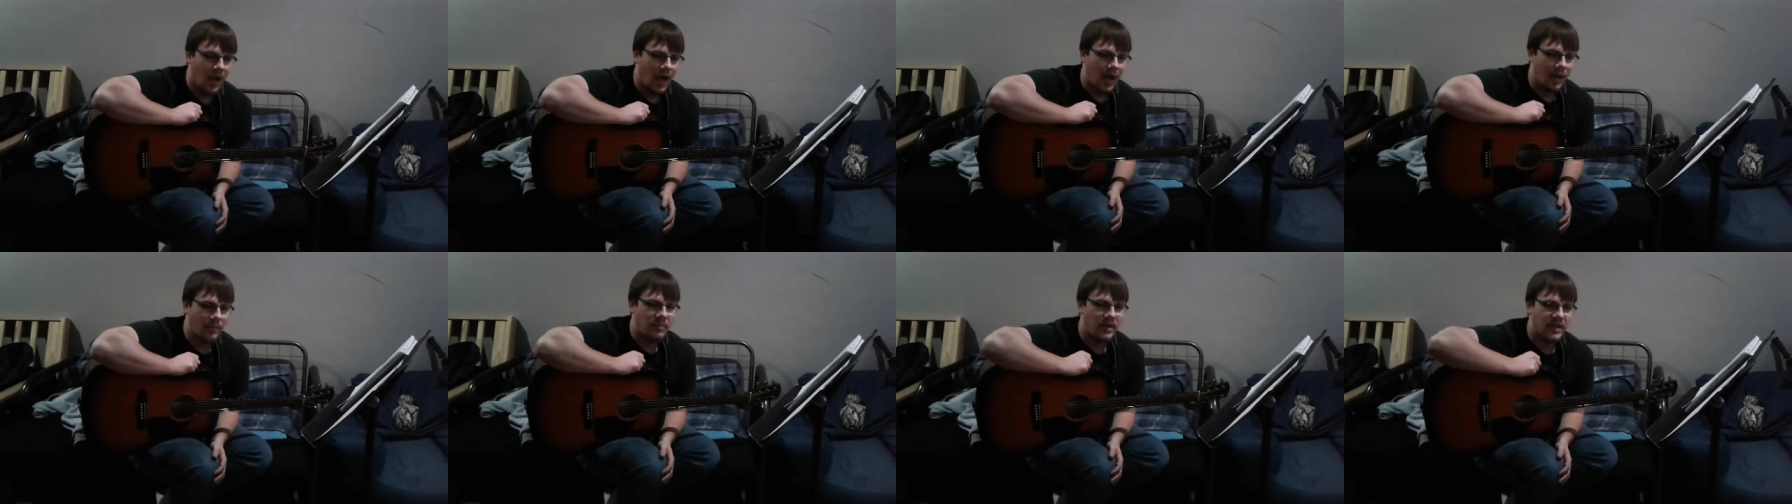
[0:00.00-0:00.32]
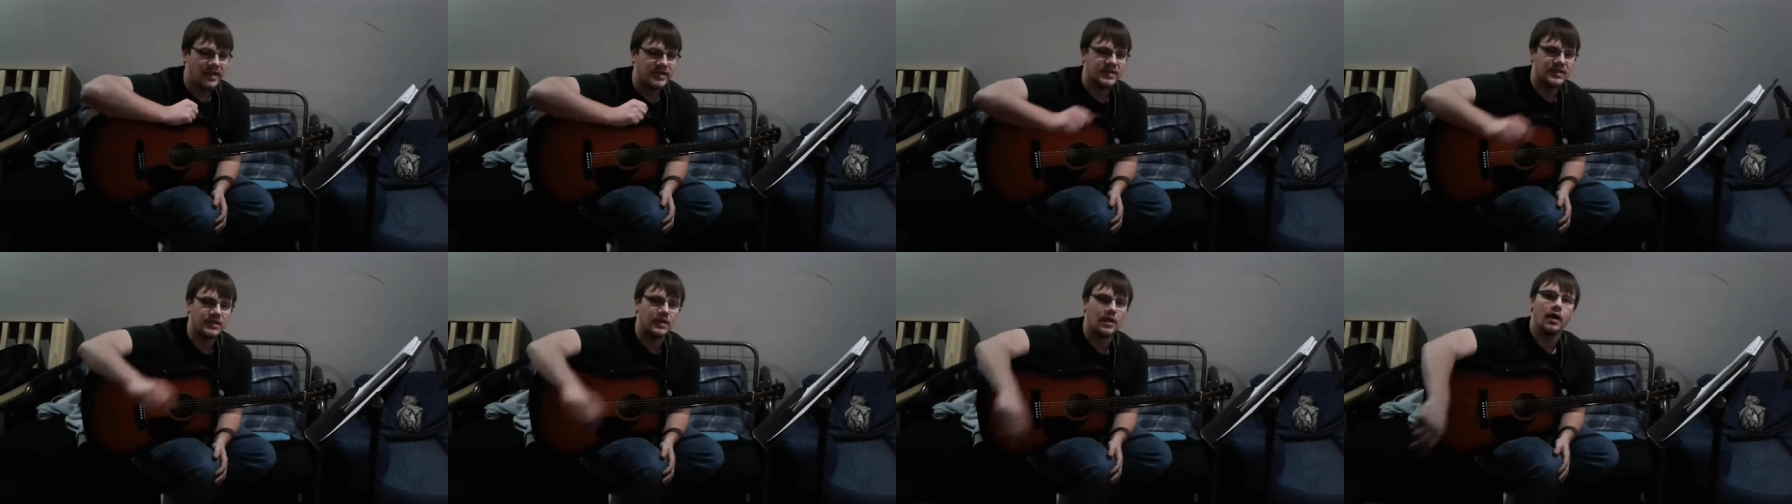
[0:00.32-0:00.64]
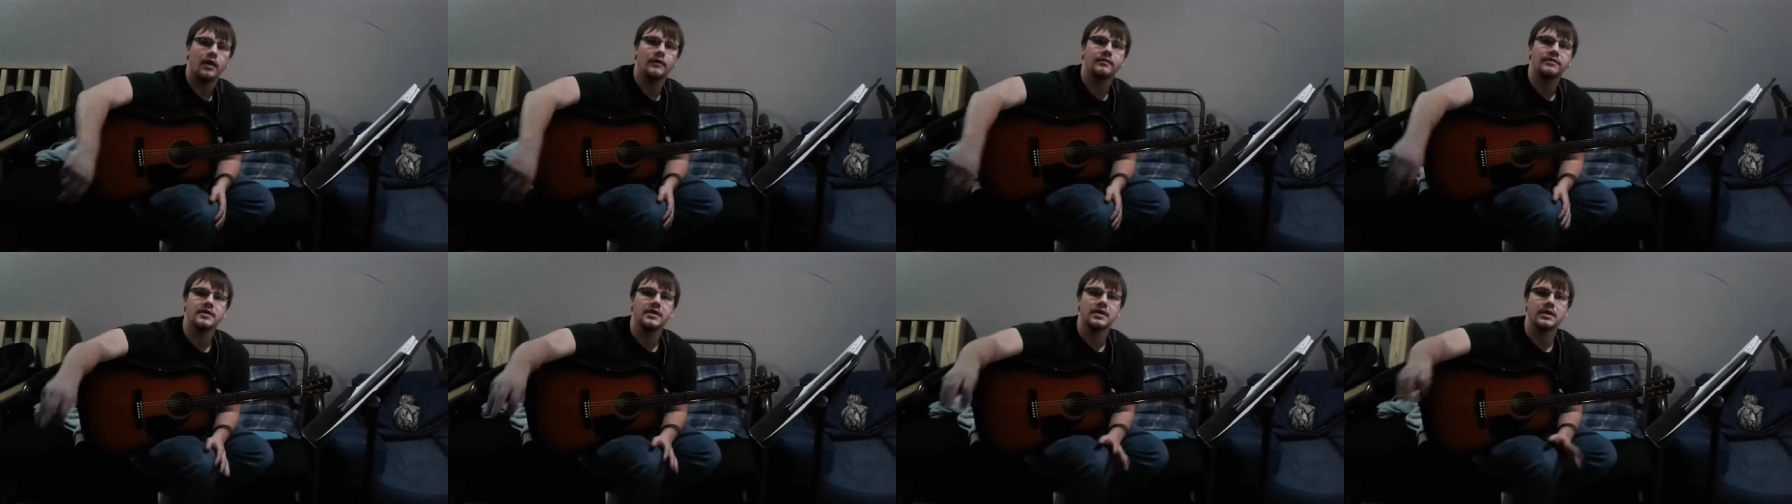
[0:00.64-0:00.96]
I based it
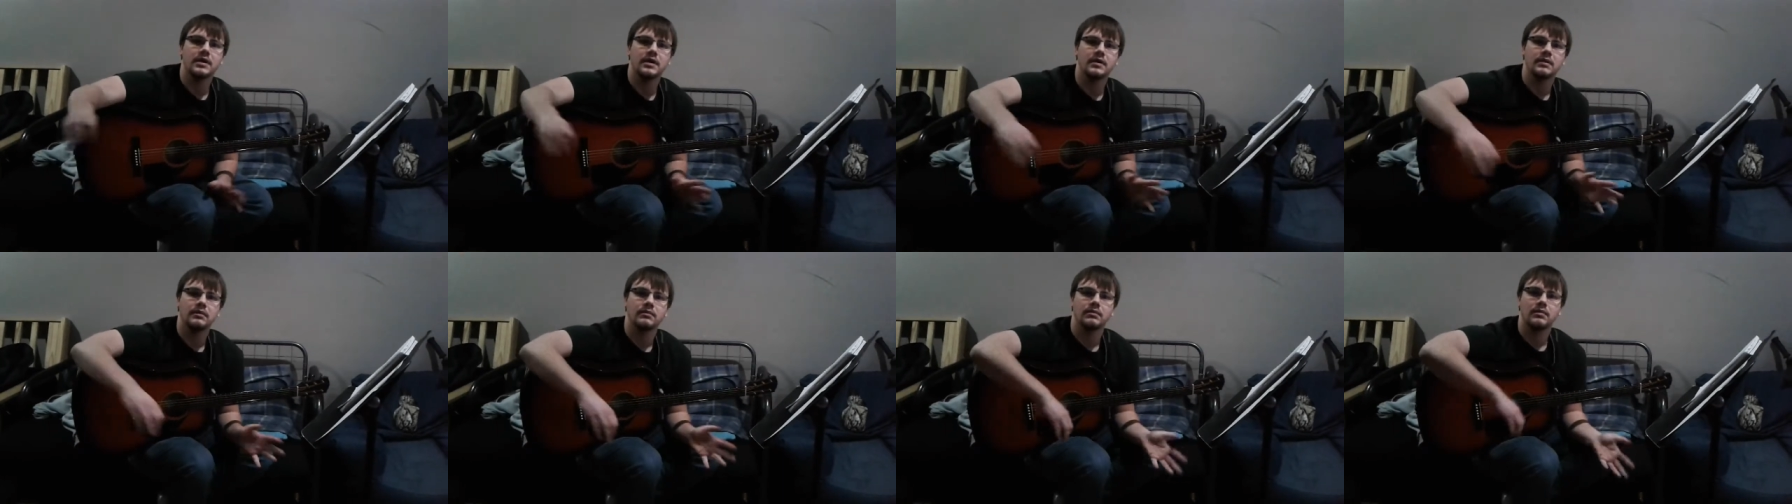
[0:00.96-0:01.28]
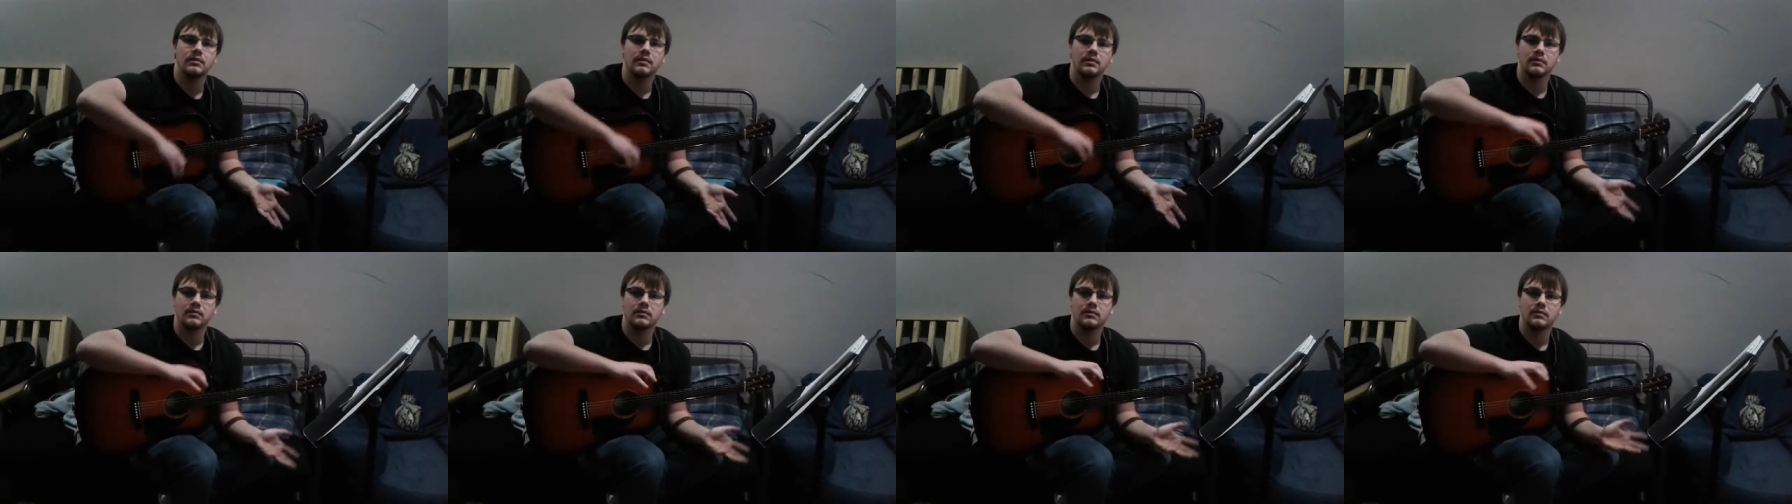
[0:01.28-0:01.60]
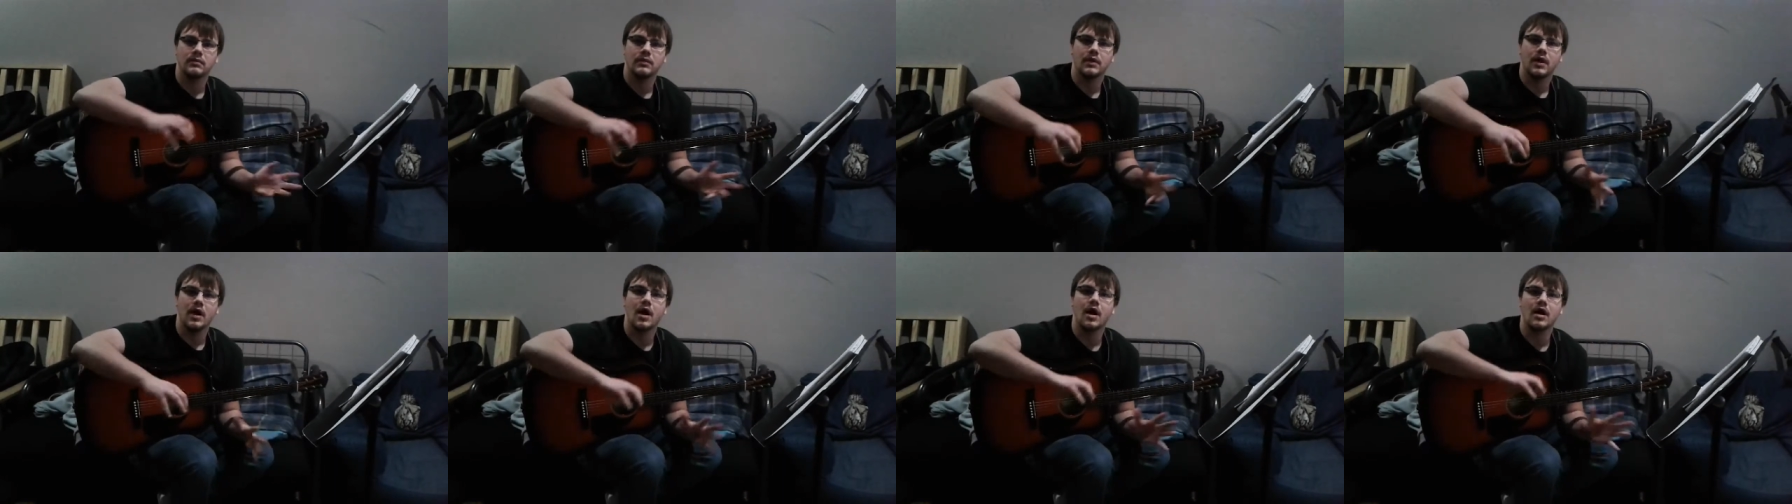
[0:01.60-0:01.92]
off the
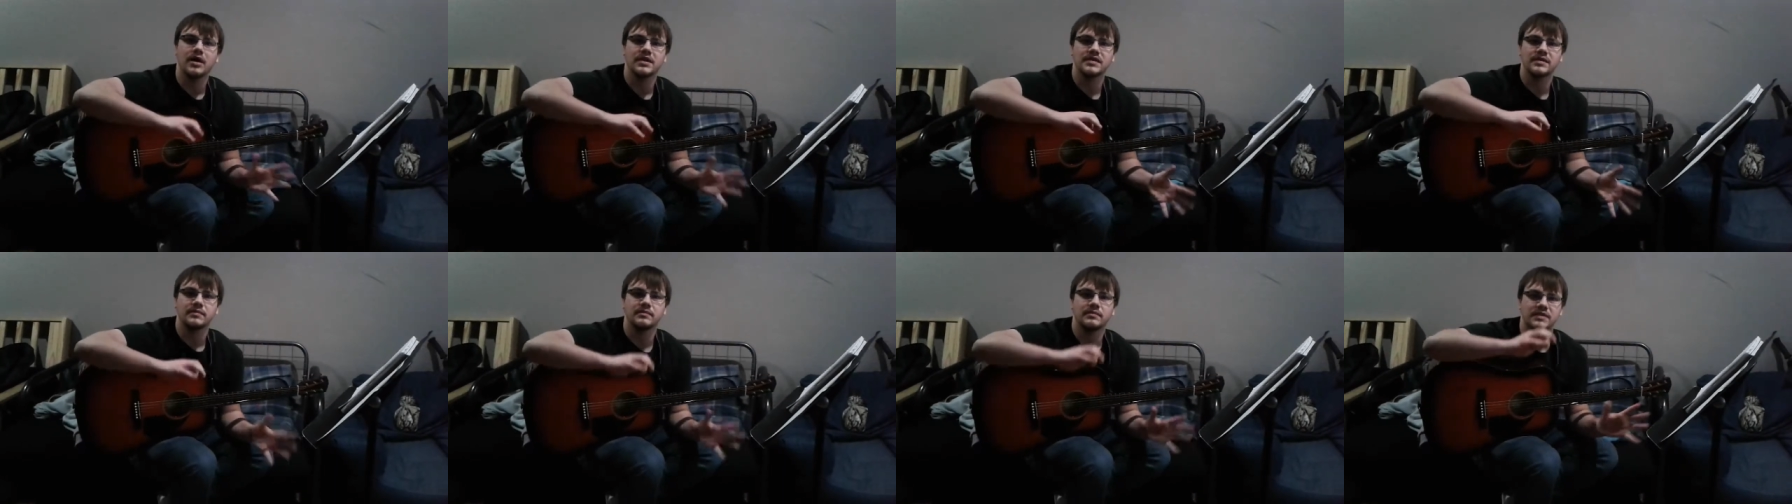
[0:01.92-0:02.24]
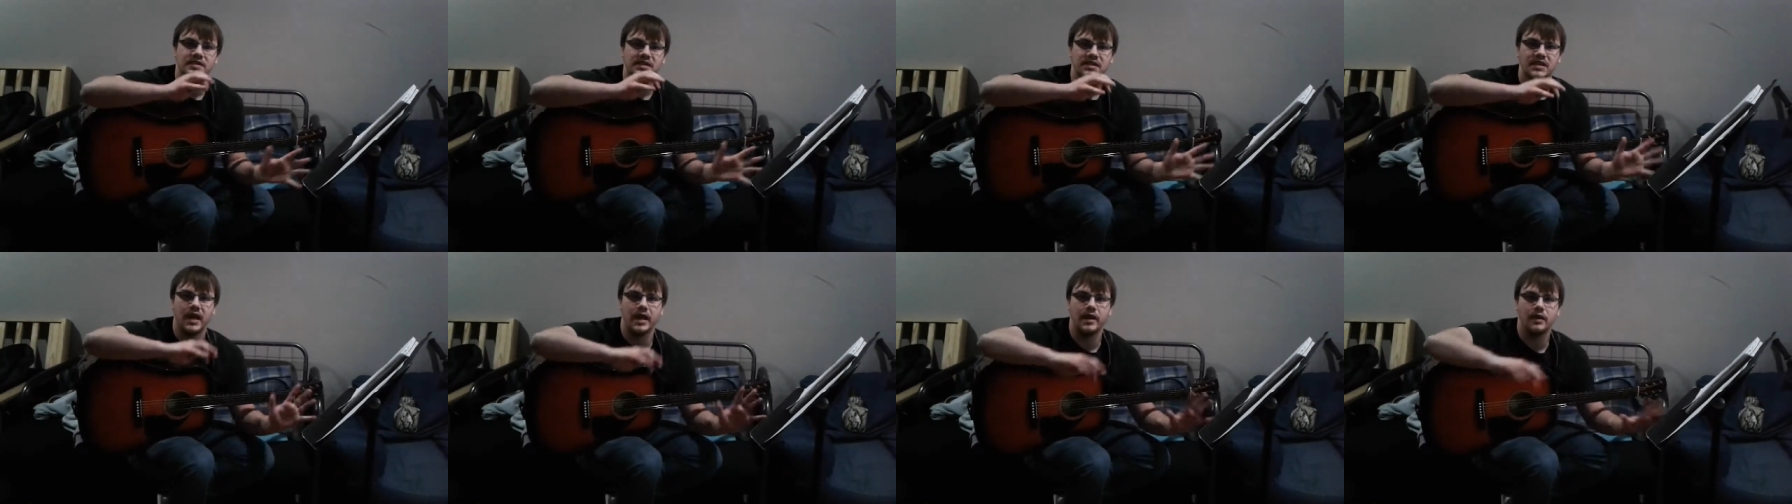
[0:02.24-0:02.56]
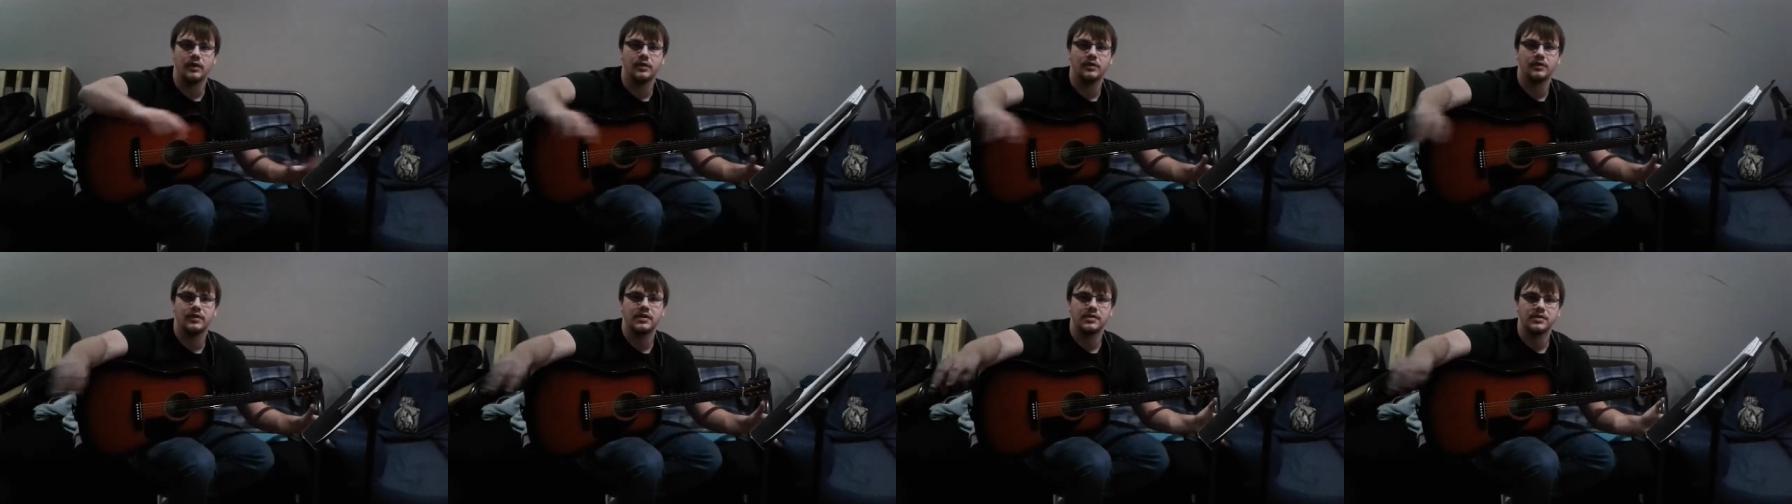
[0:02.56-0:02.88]
awesome
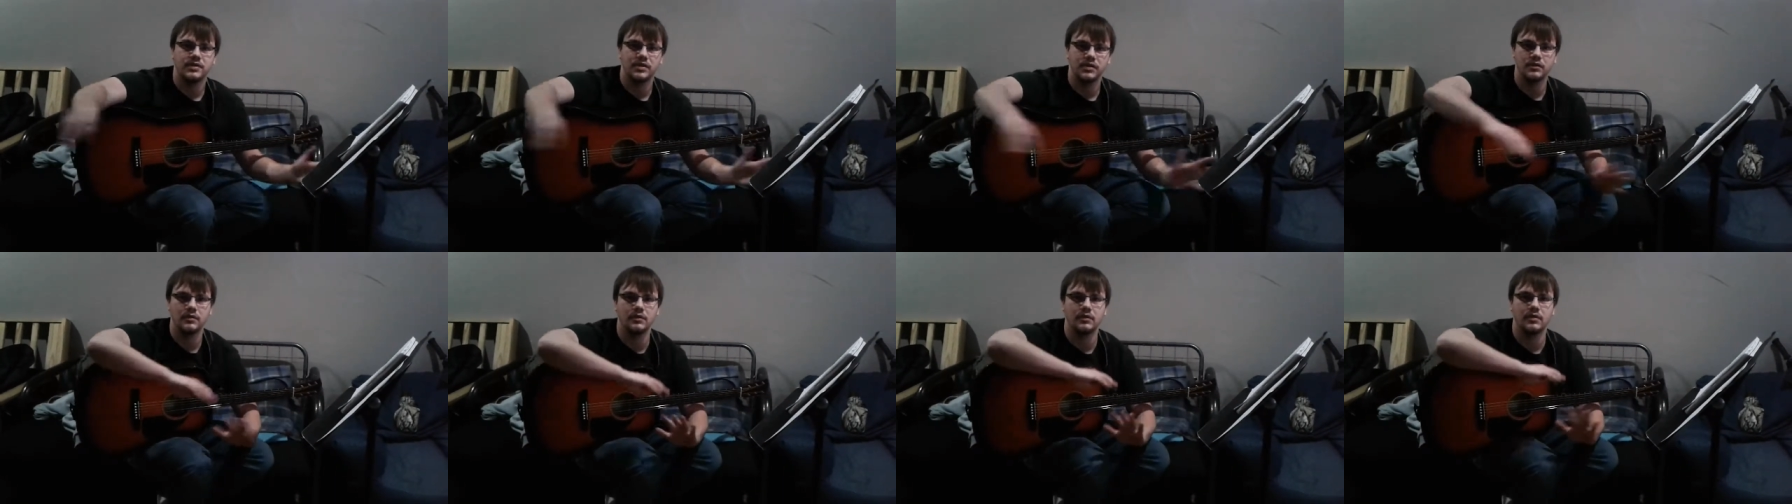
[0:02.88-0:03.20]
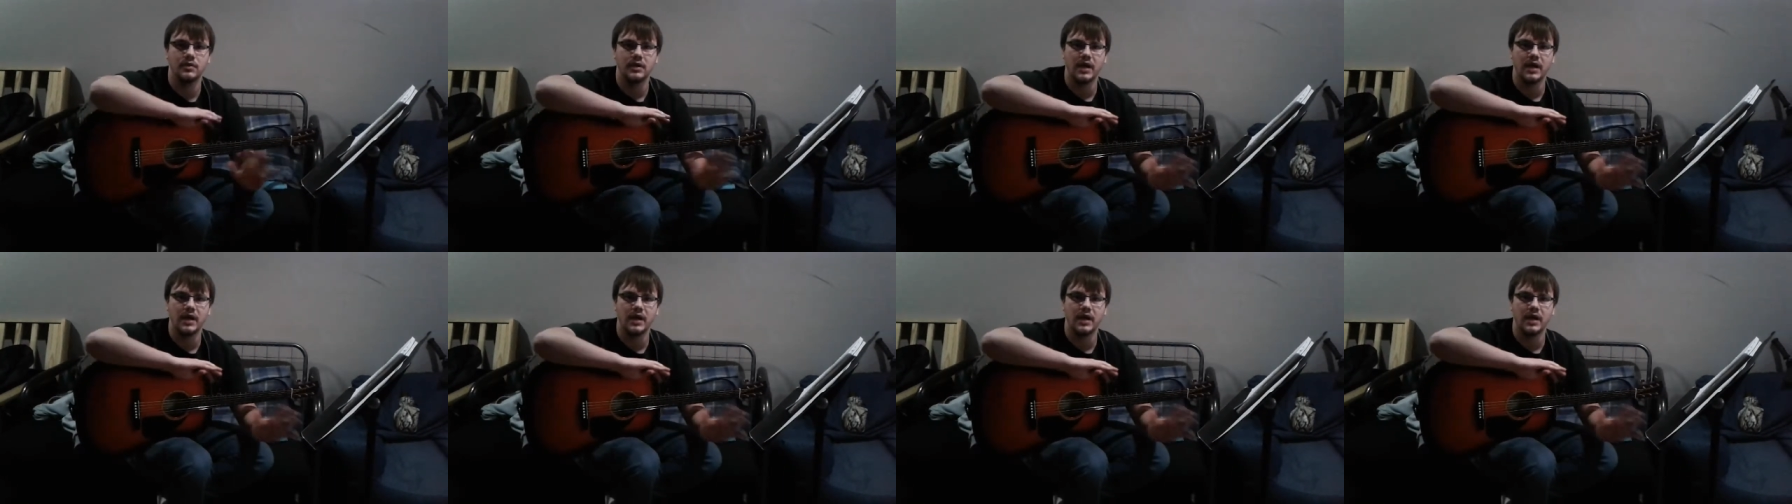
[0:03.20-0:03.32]
scale that you